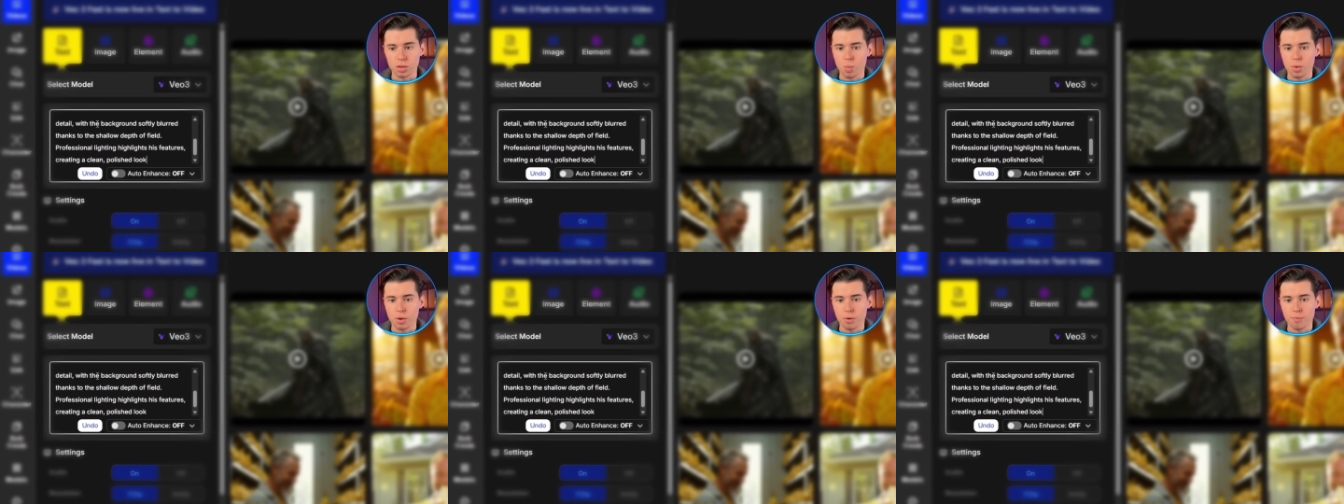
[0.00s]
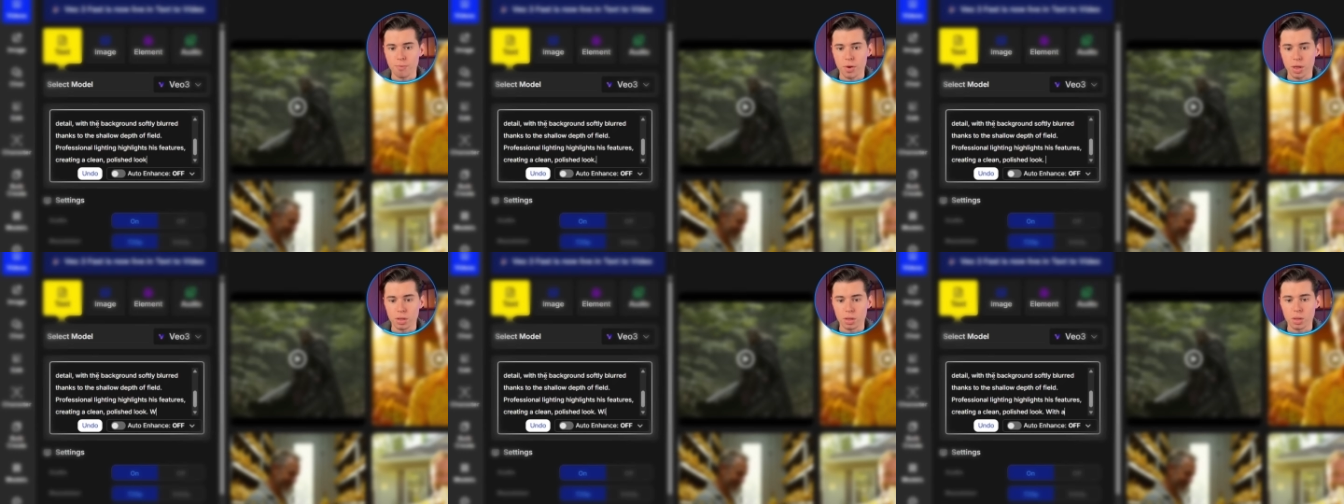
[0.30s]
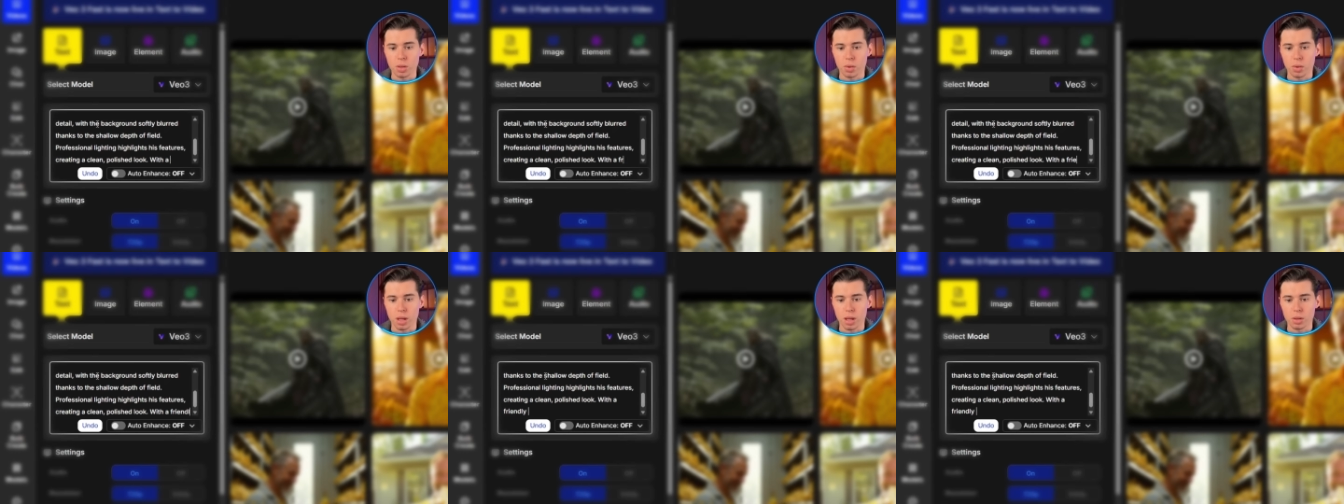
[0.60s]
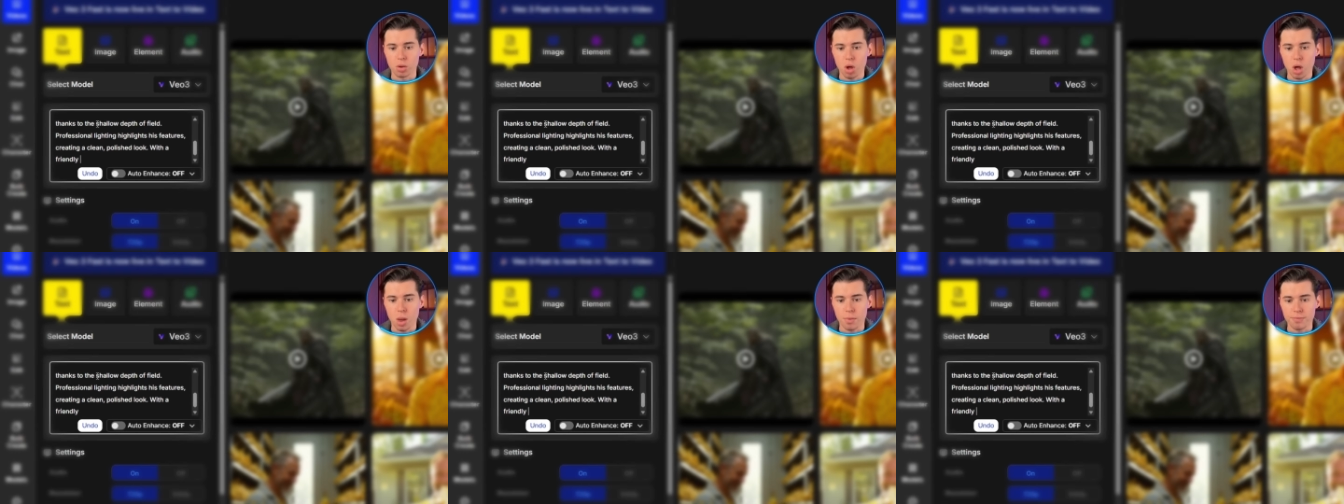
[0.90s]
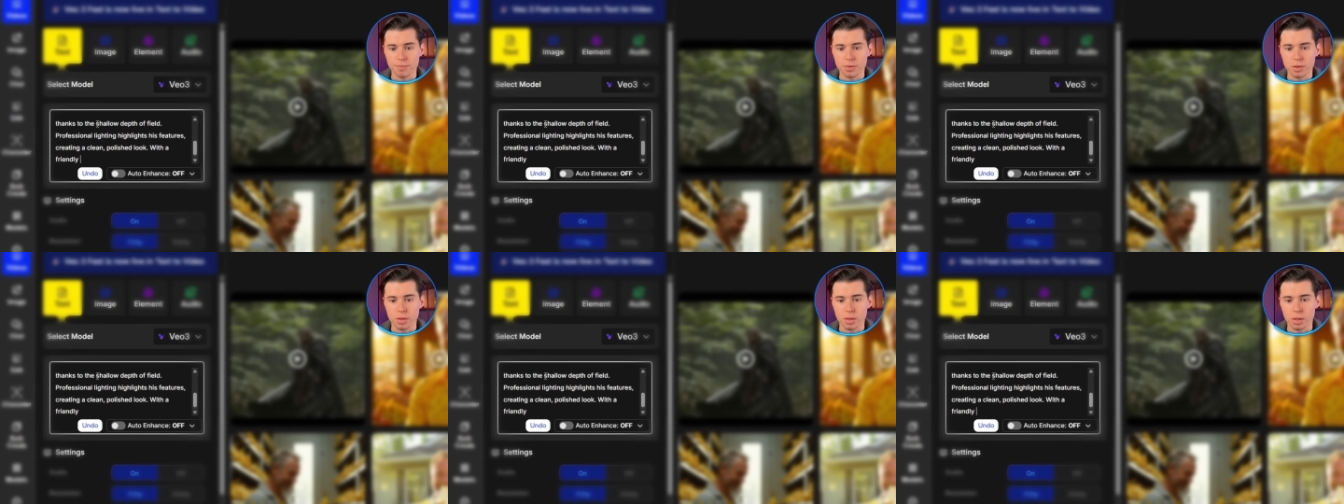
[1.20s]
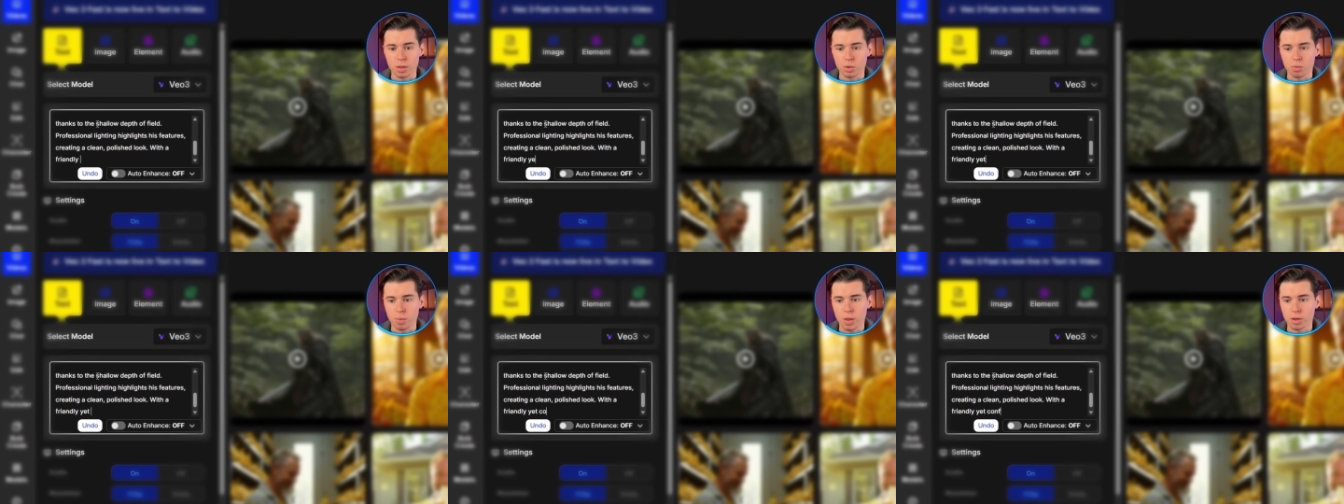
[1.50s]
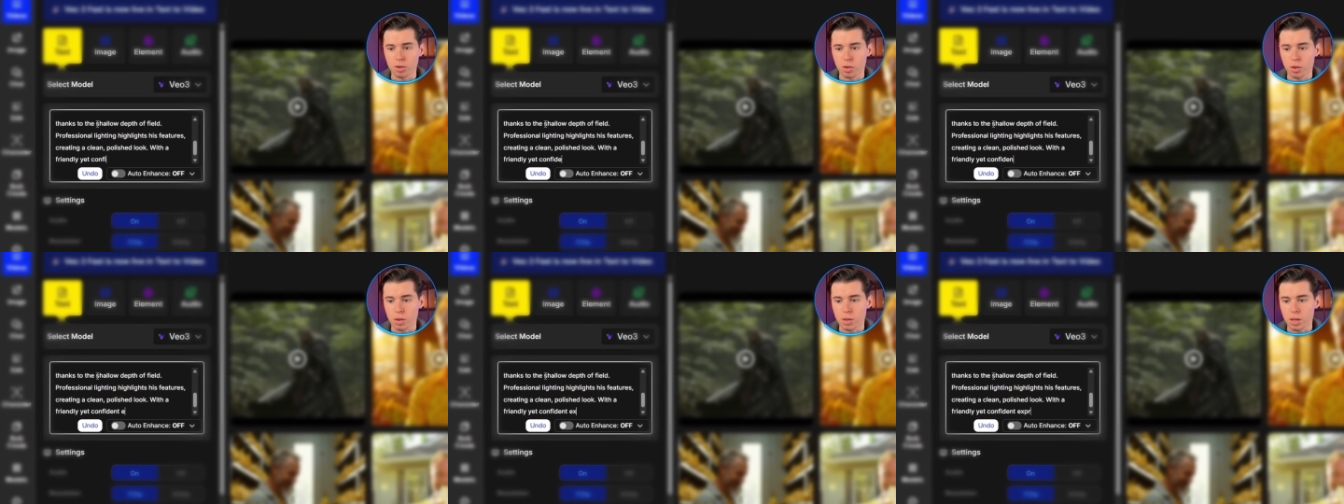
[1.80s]
With a friendly yet confident
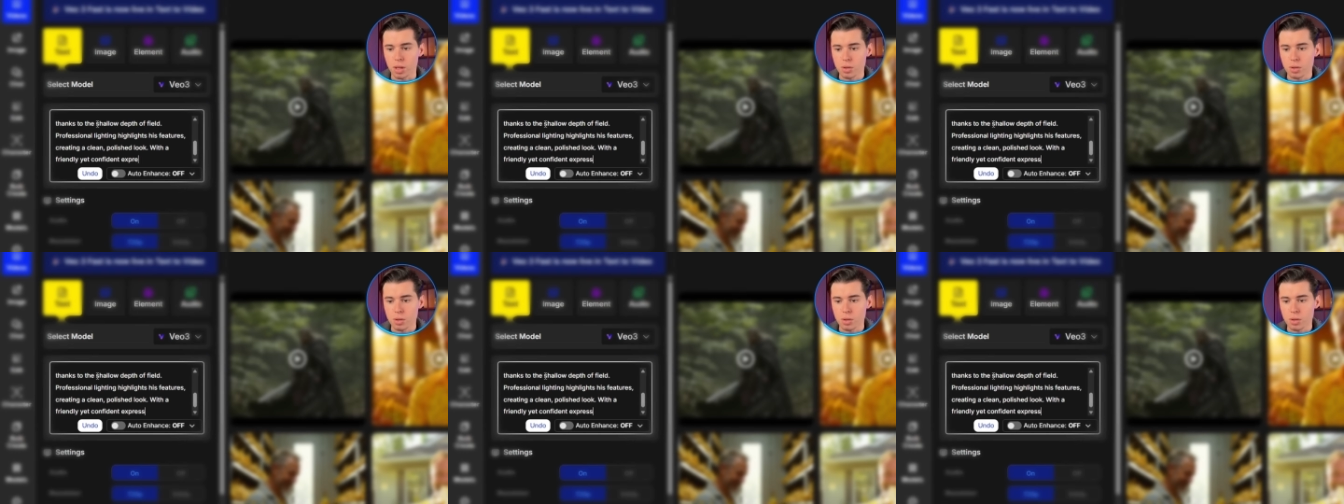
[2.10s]
expression,